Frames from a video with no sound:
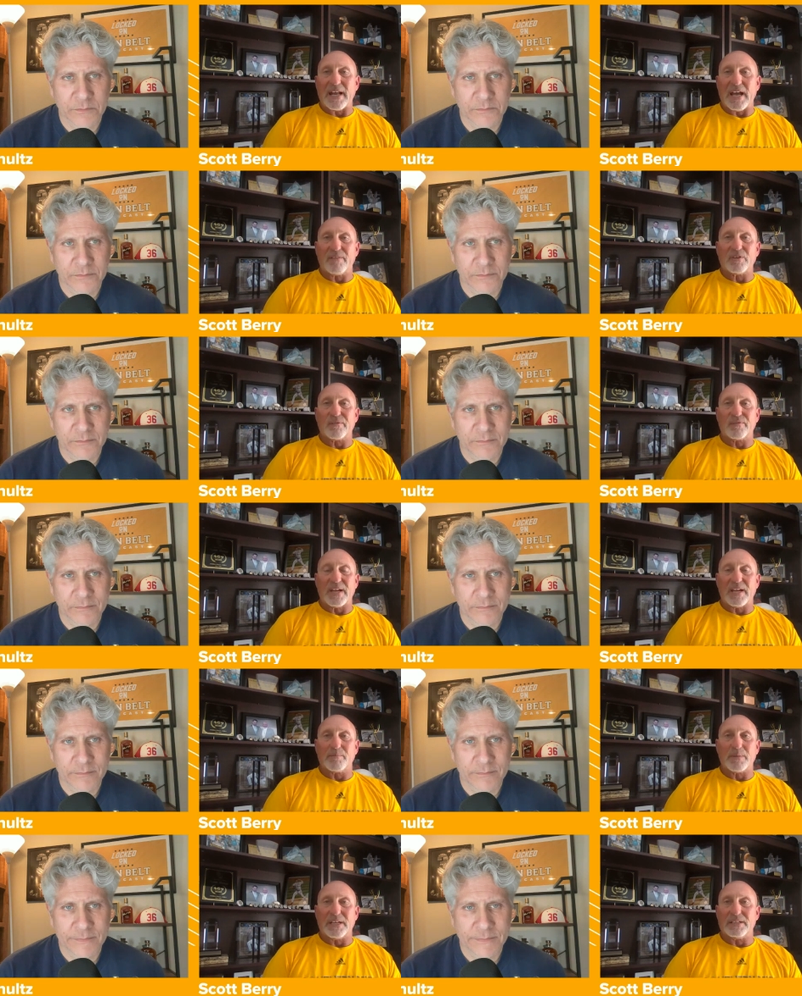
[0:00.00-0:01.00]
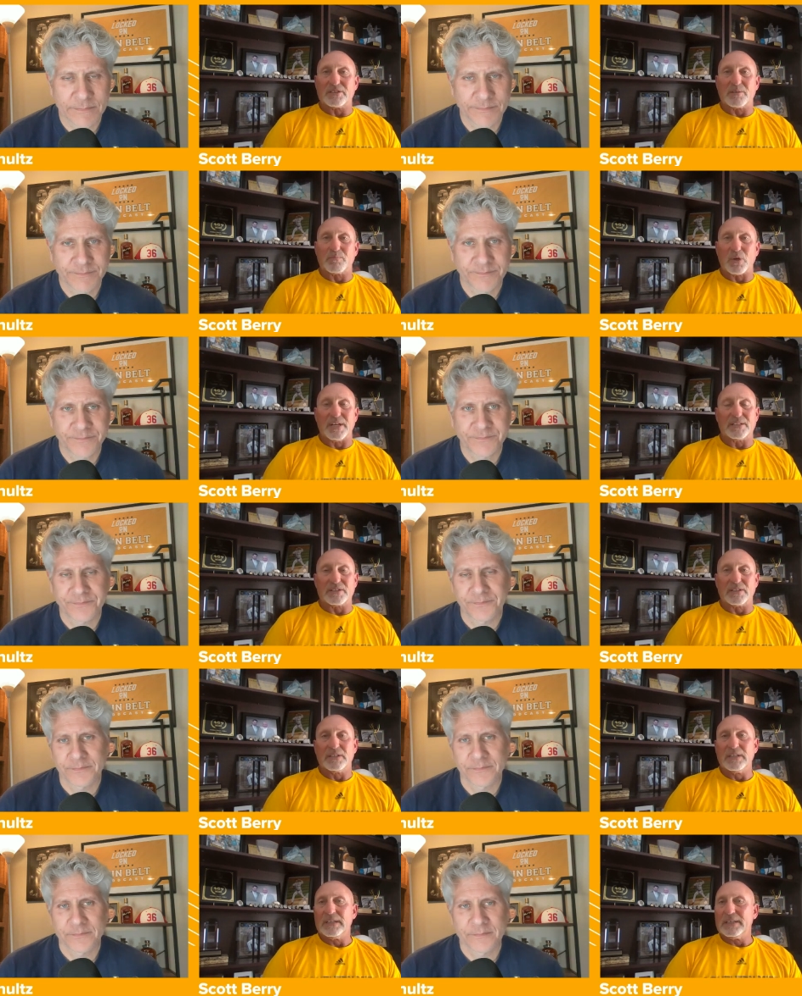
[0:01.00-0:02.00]
Speaker 1: have your fan base embrace it.
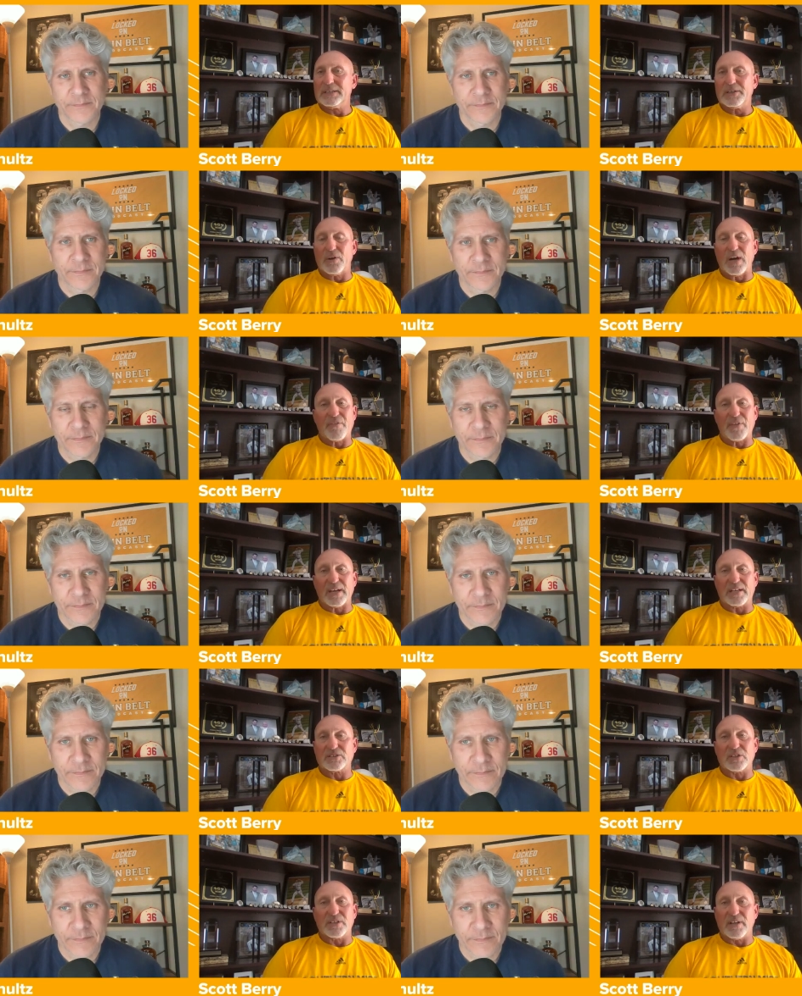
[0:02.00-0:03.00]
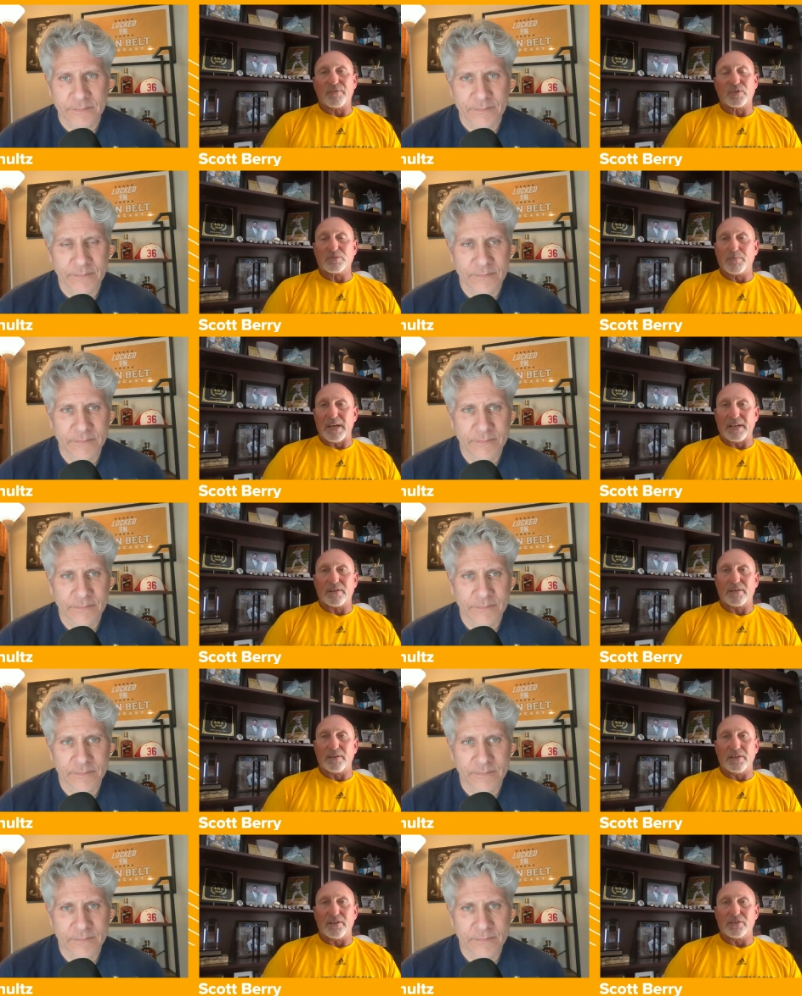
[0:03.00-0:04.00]
You know, I think it's a difference maker
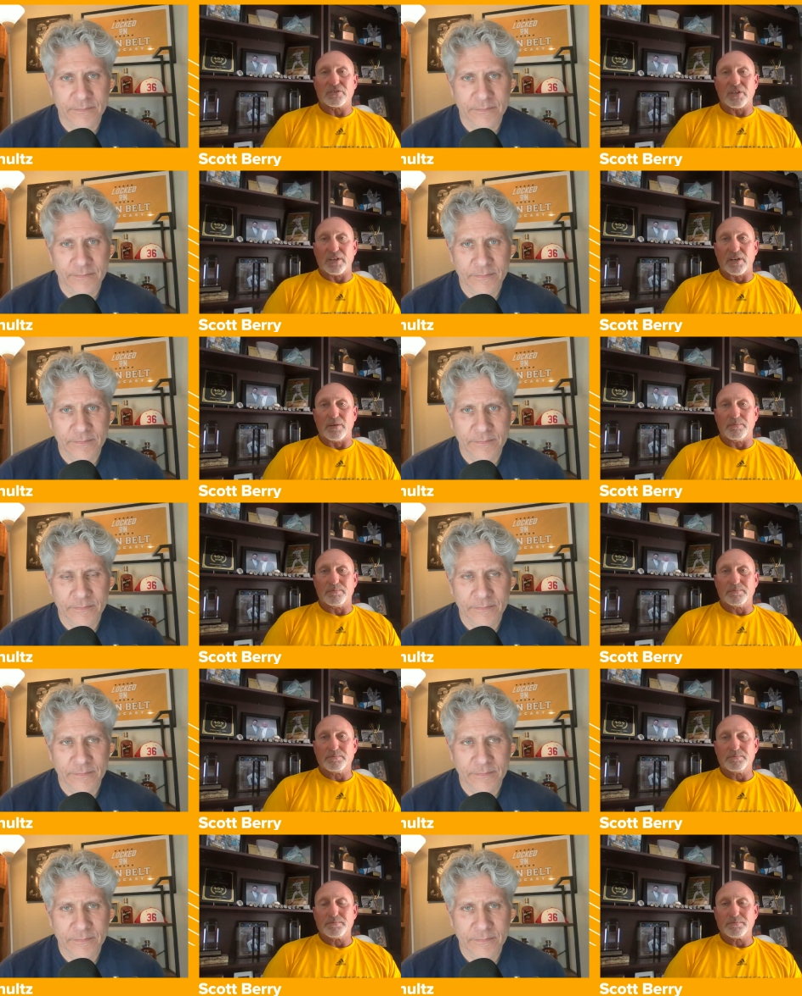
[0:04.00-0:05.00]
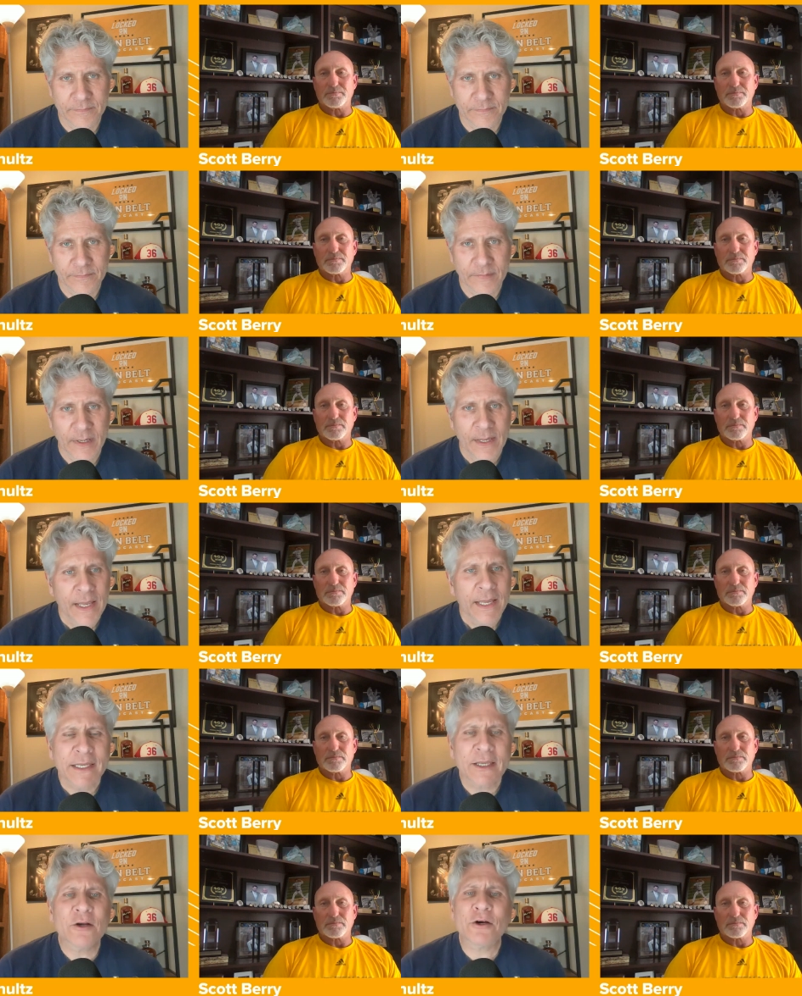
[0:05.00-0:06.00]
in years to come.
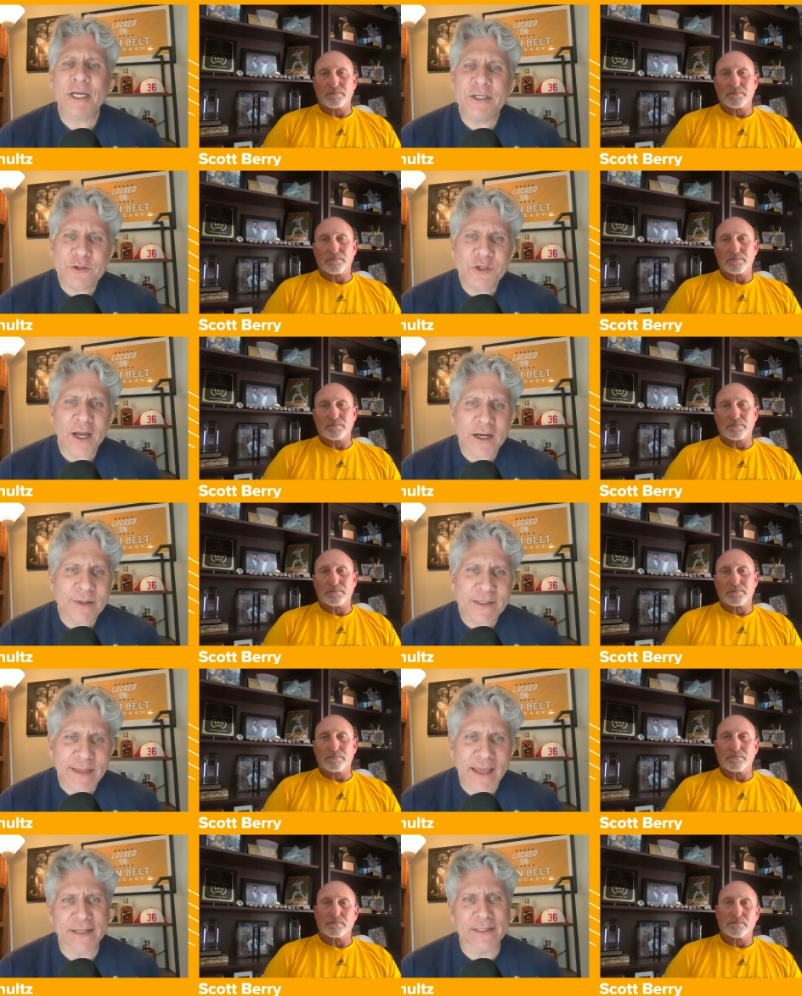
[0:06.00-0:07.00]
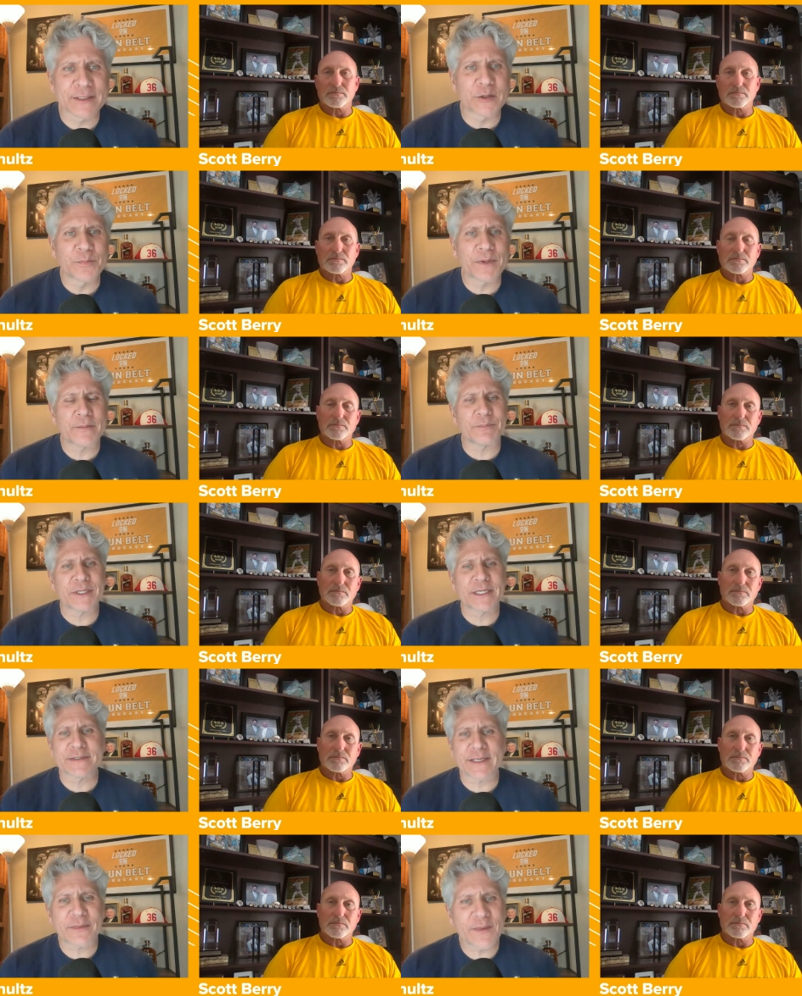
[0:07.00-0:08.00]
Speaker 2: You know, can you talk about that a little bit?
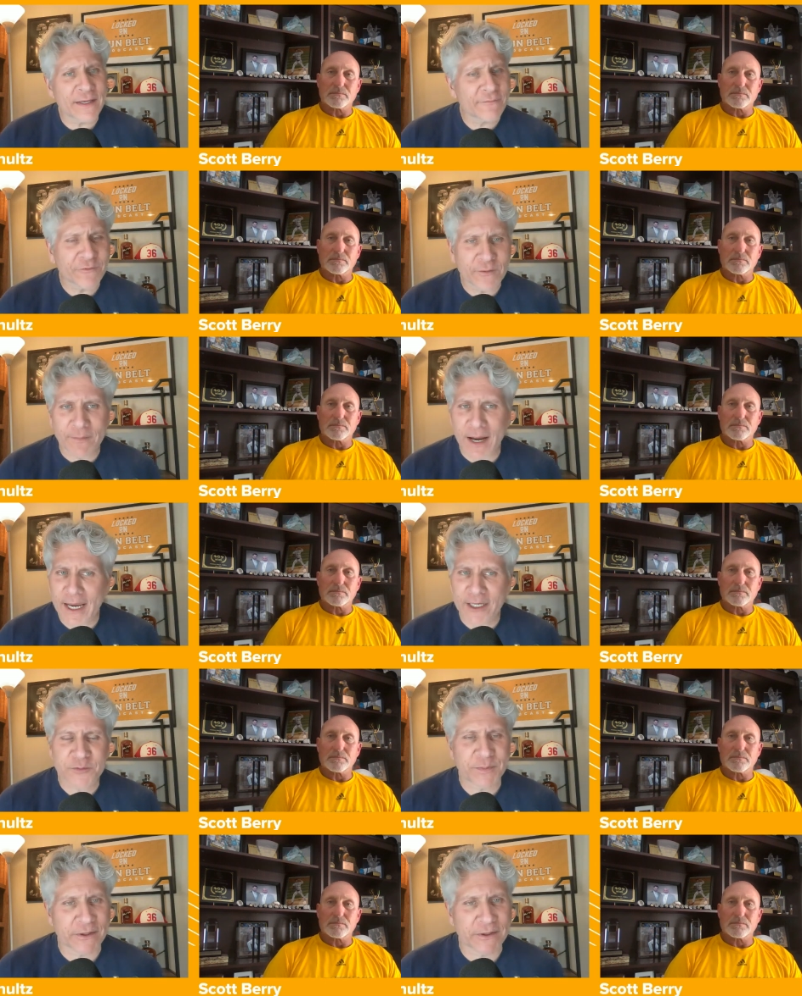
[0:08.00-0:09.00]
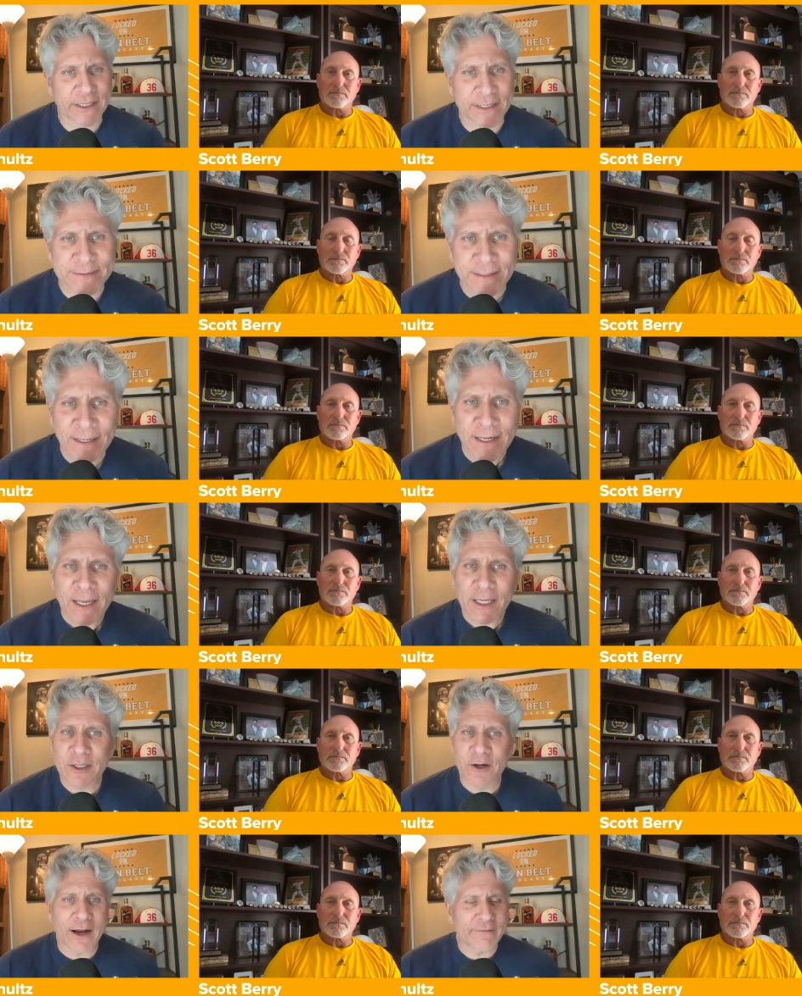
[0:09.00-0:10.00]
Because I think from my experience,
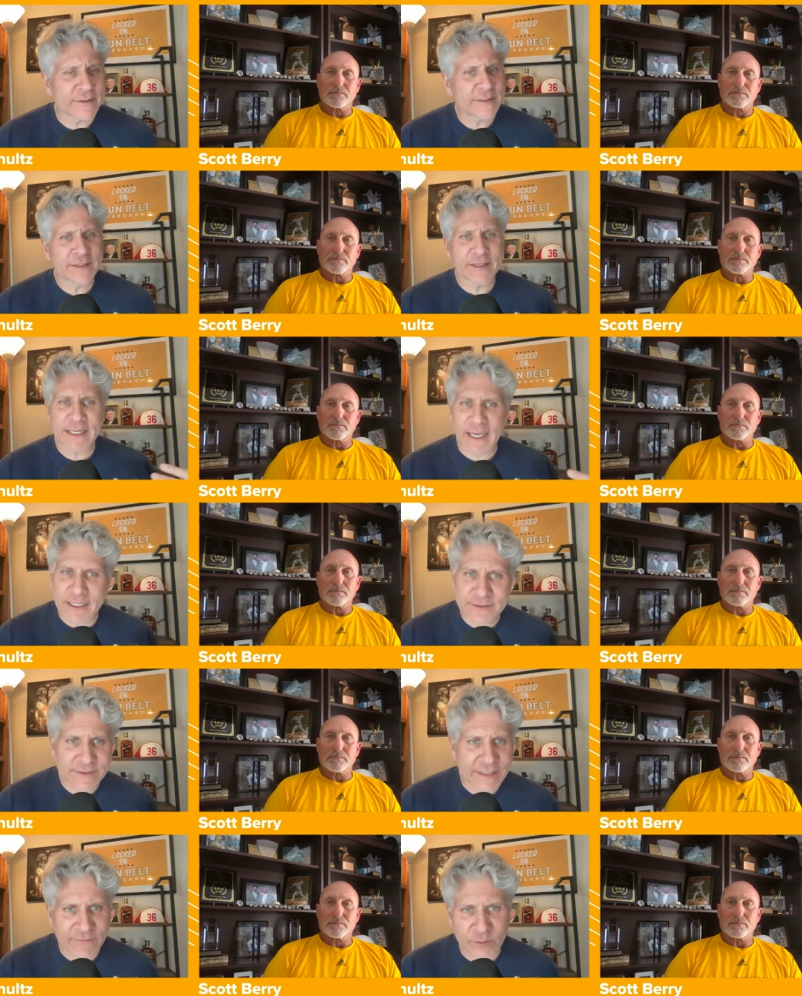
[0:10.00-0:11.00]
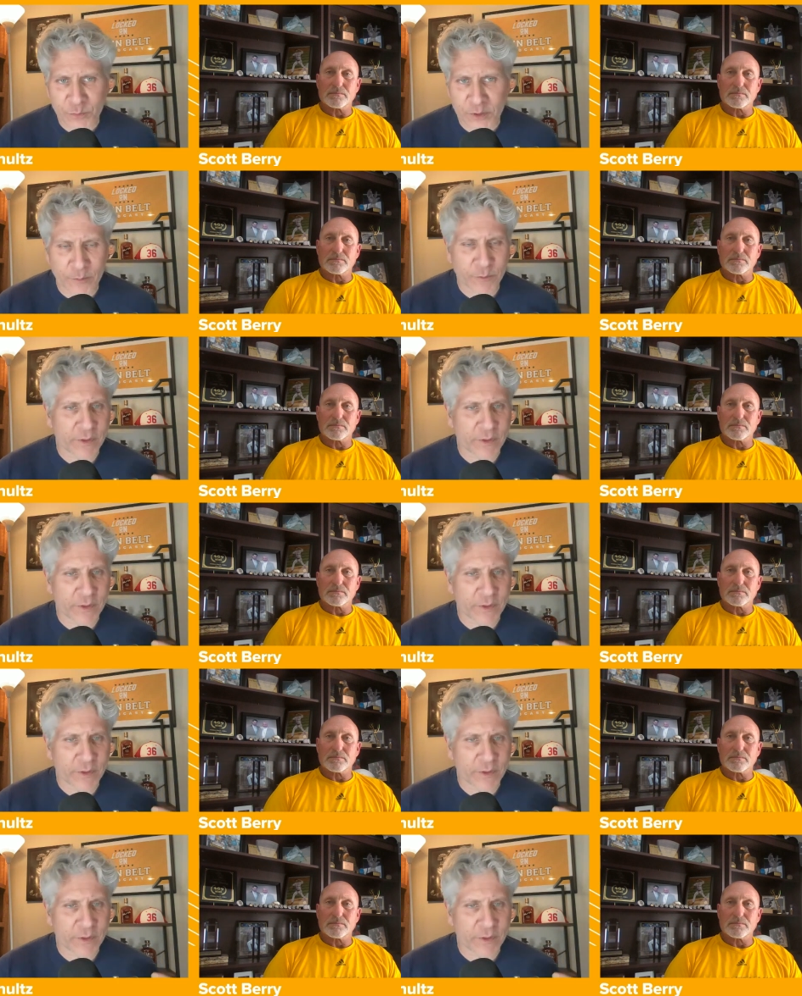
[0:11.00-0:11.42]
you know, obviously the Cajuns have to put up with